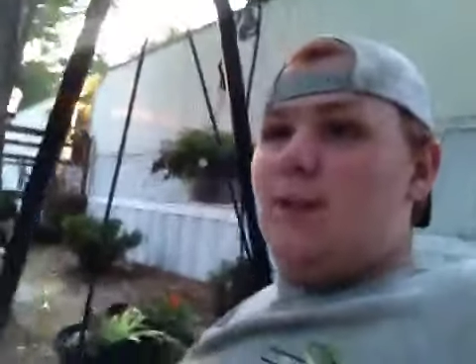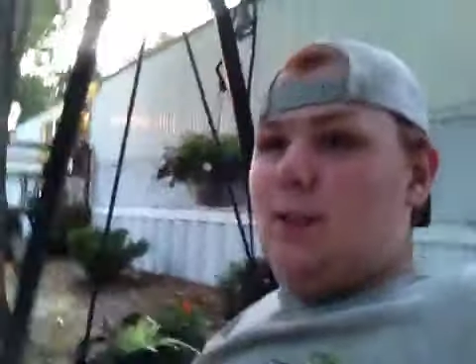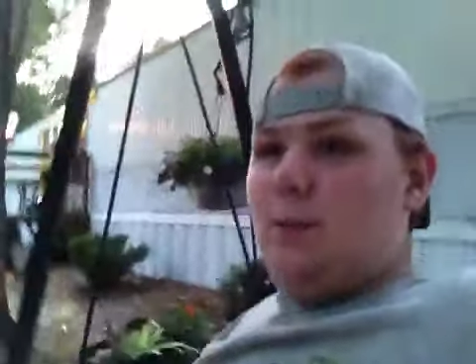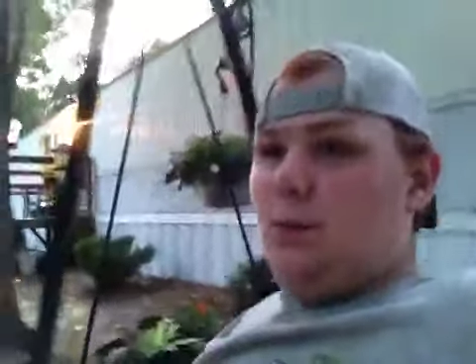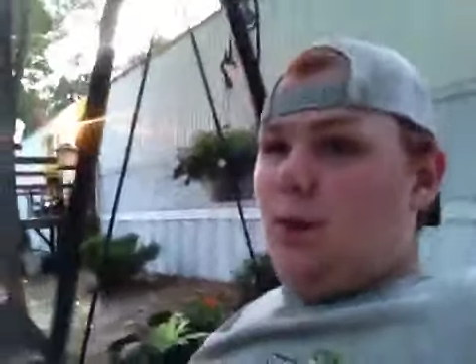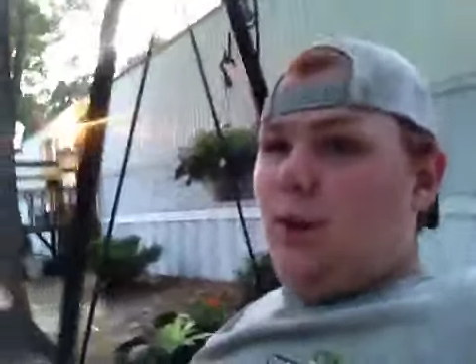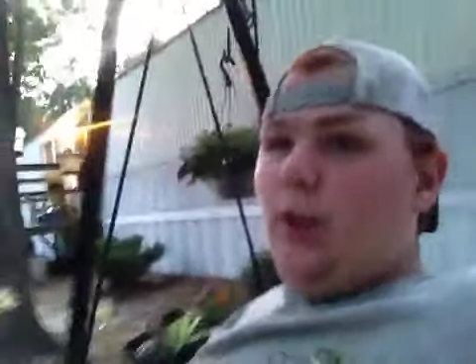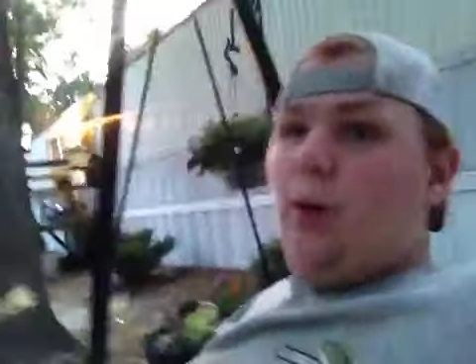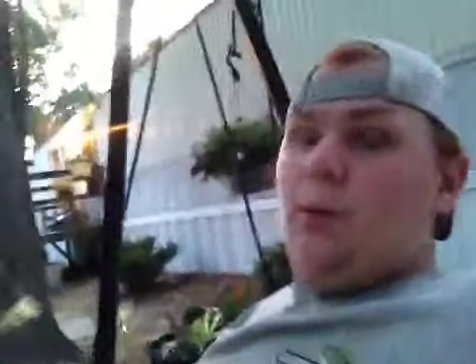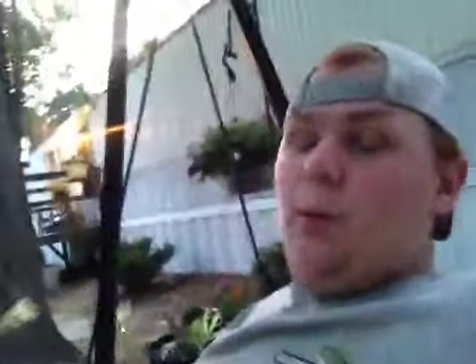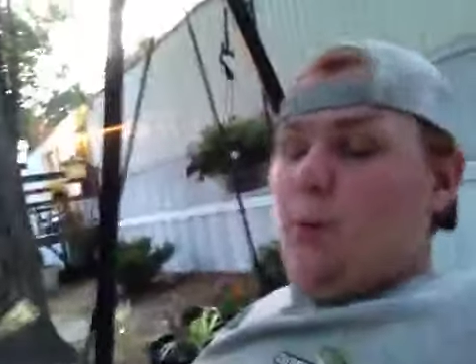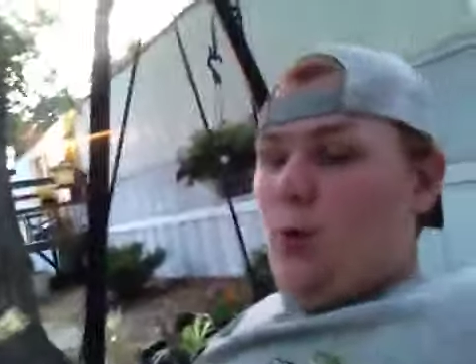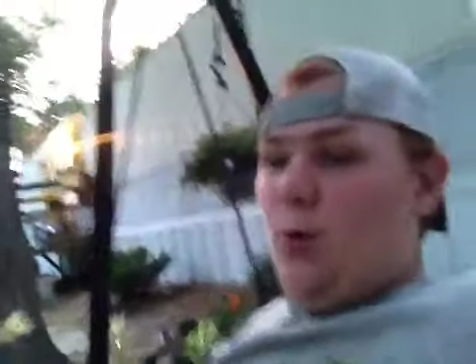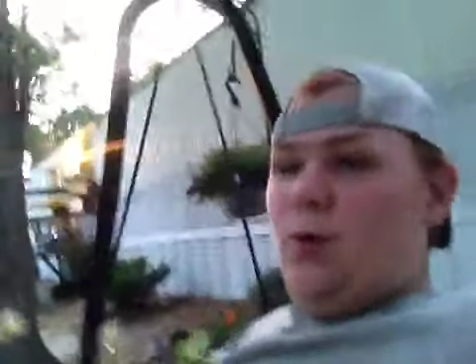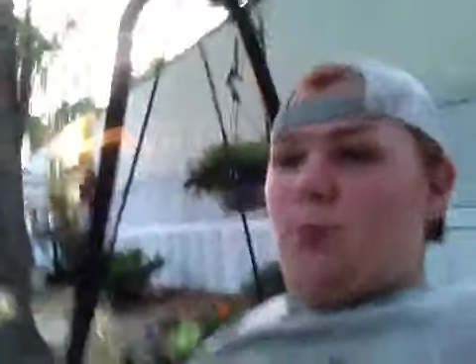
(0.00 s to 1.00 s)
him a little bit
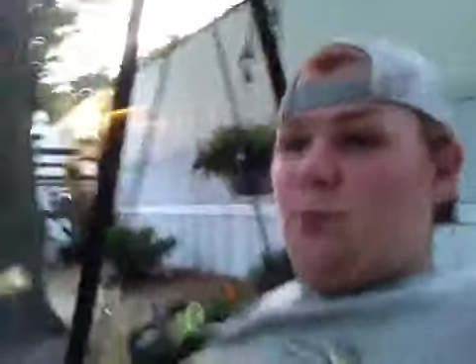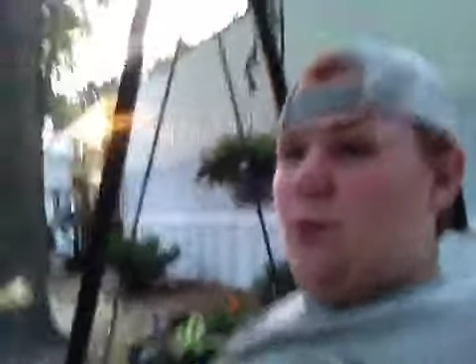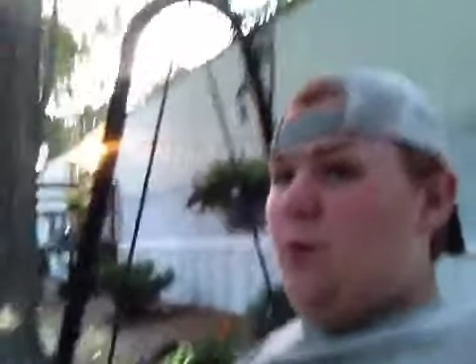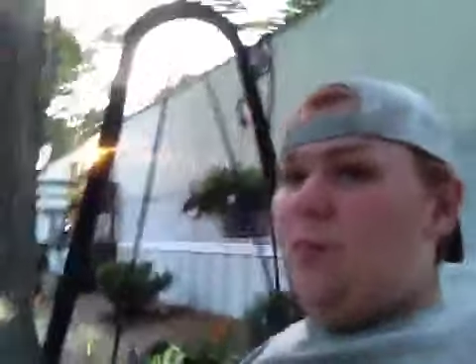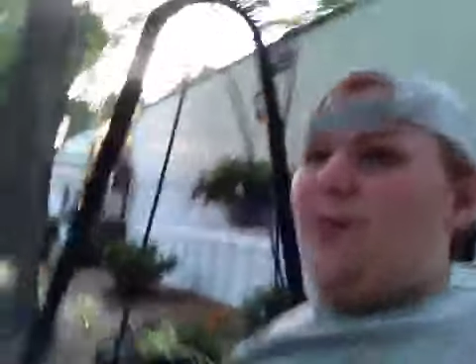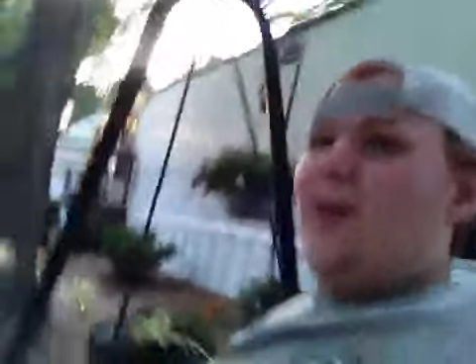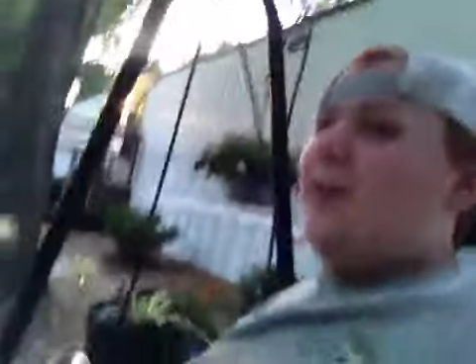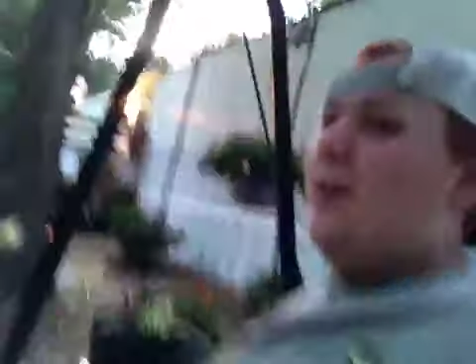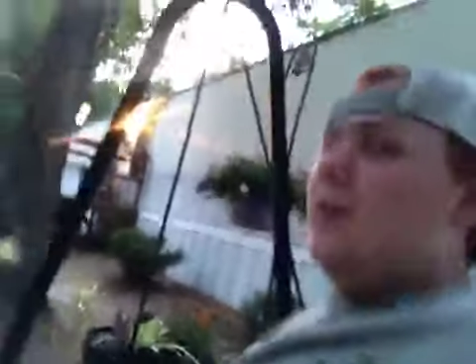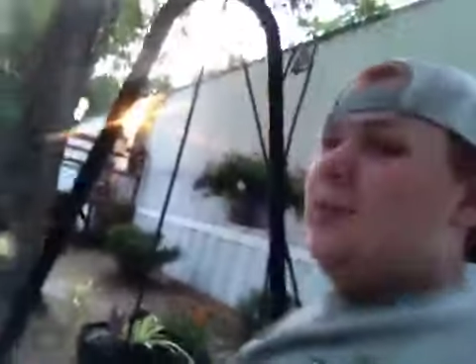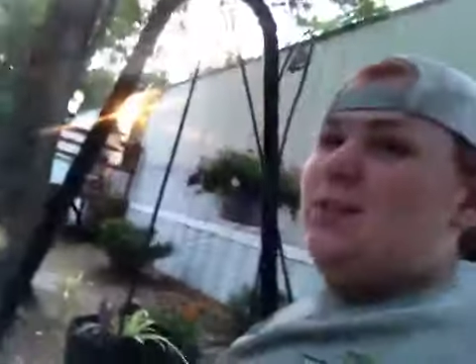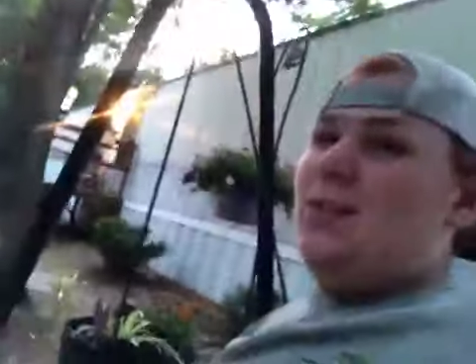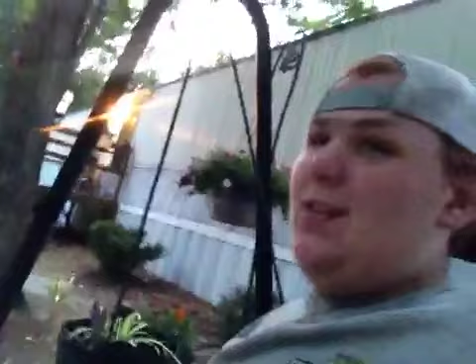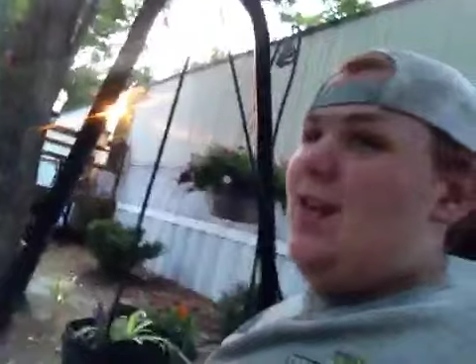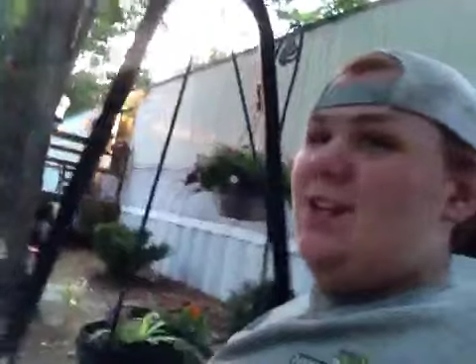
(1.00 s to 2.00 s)
more than PewDiePie
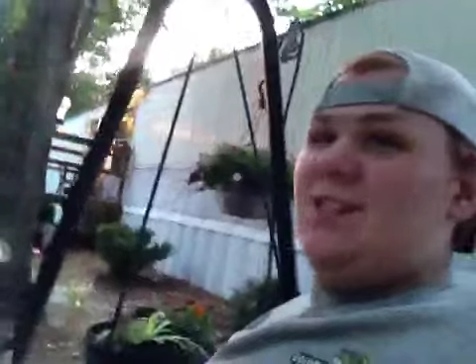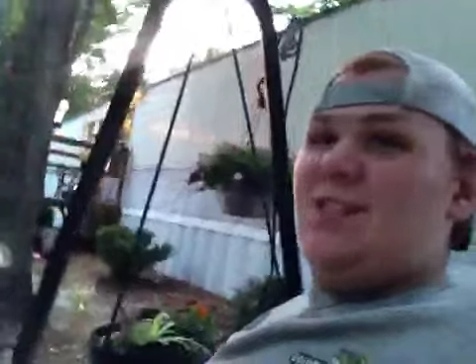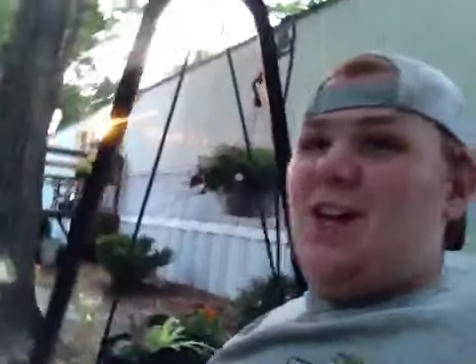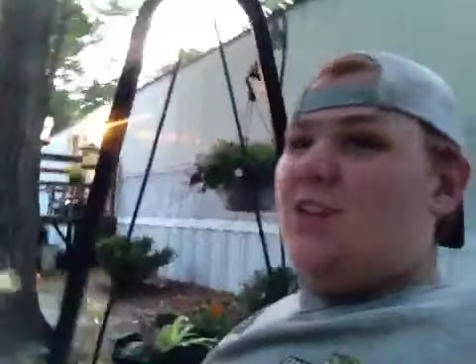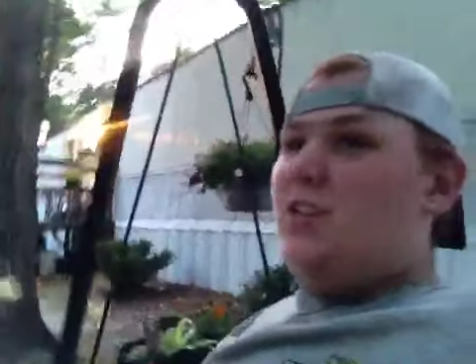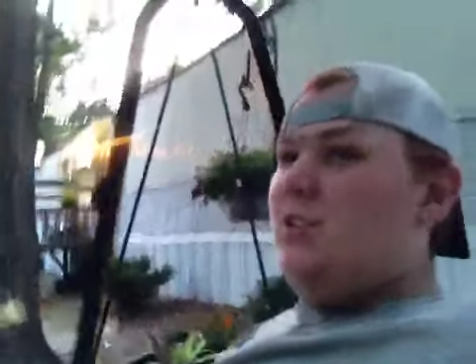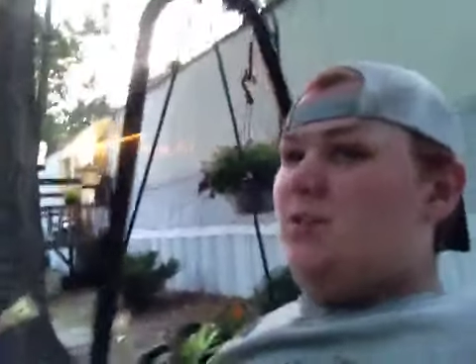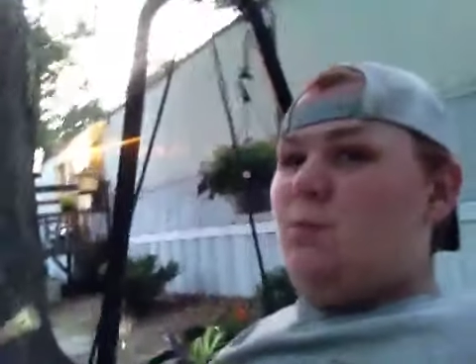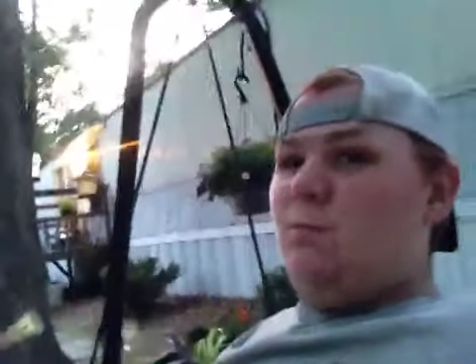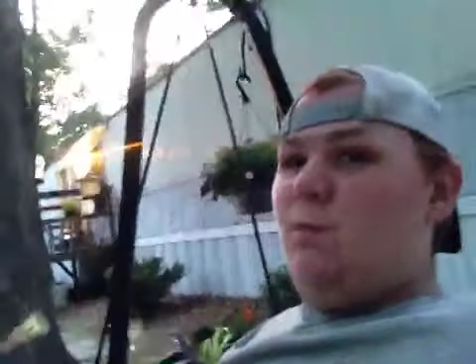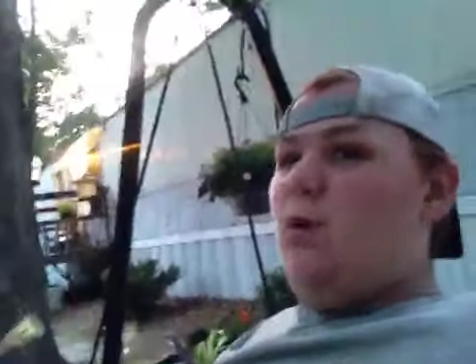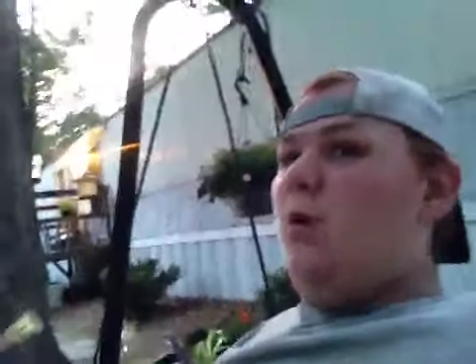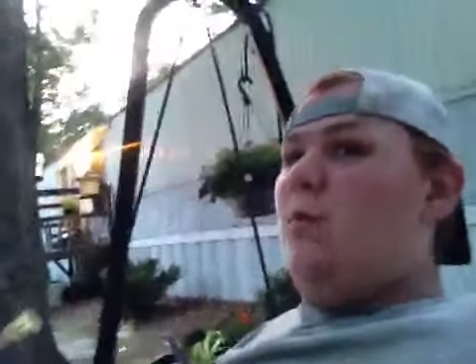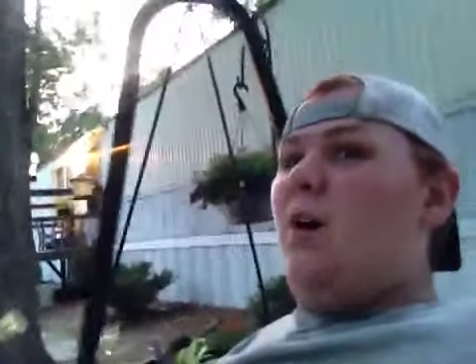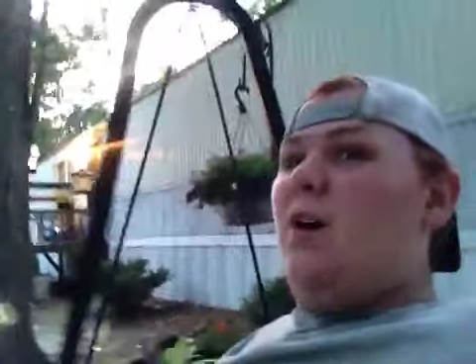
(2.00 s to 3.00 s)
because he has not
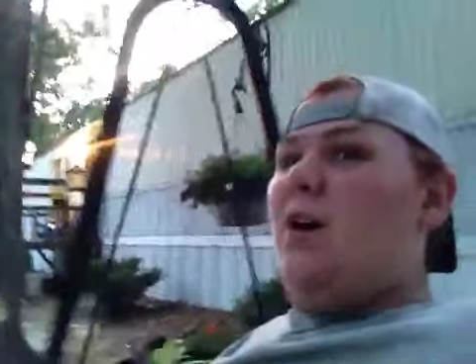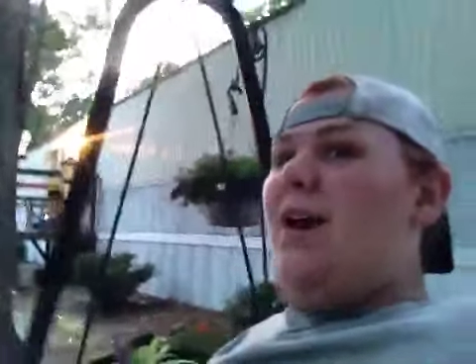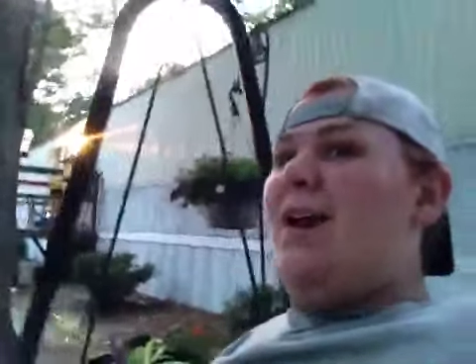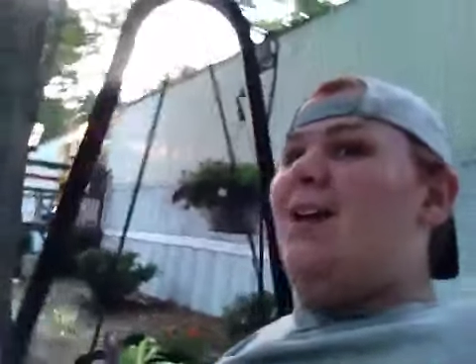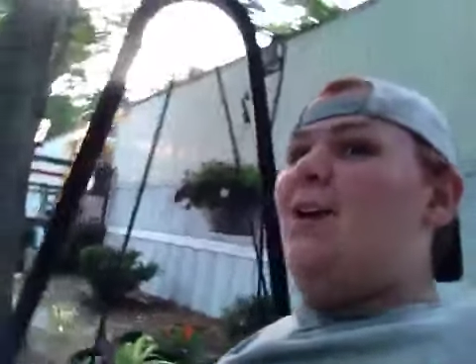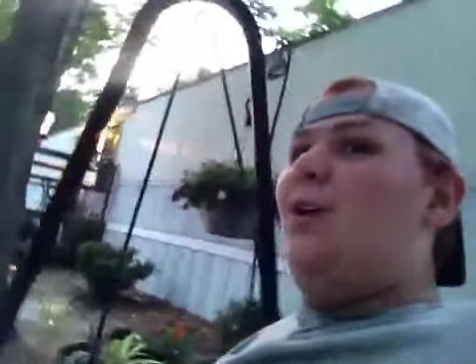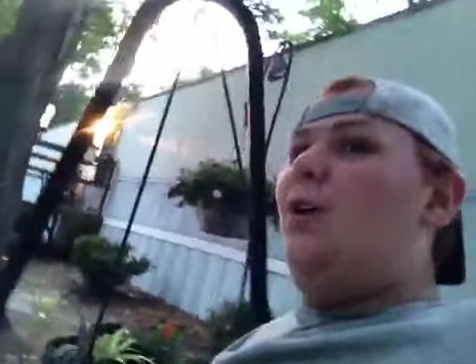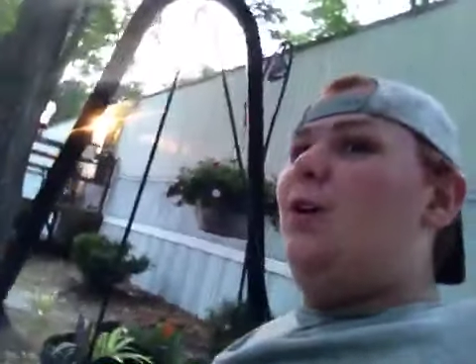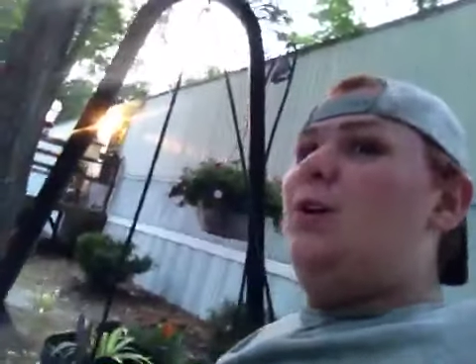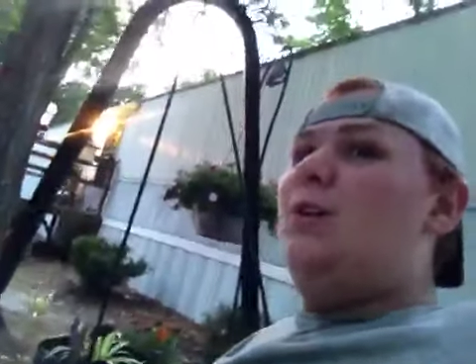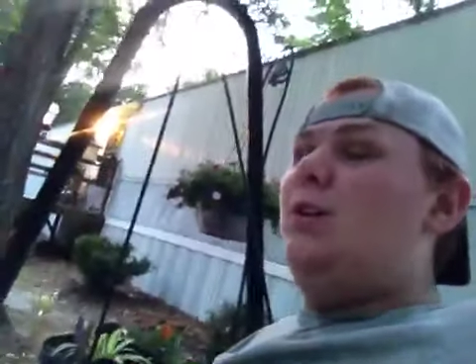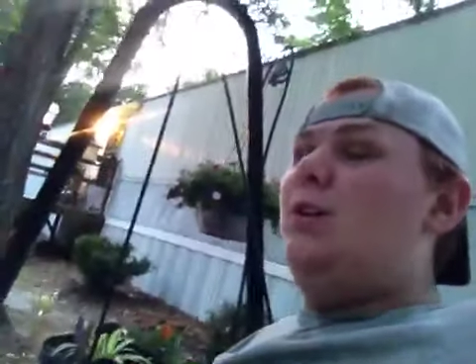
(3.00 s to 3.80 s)
spoke about it at all.